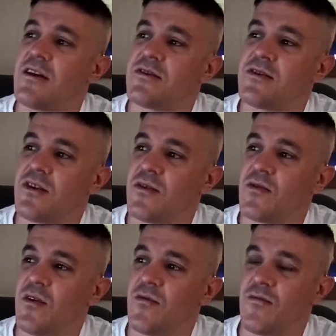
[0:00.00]
to
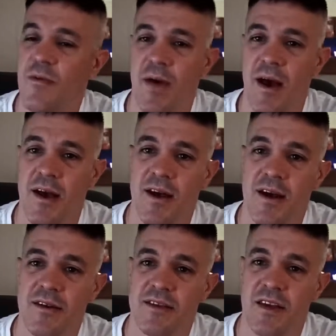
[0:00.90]
repair
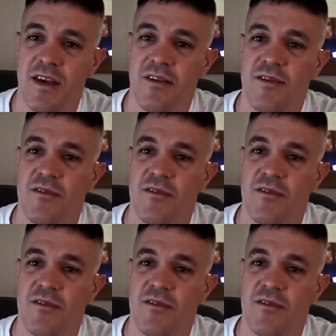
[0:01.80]
teeth,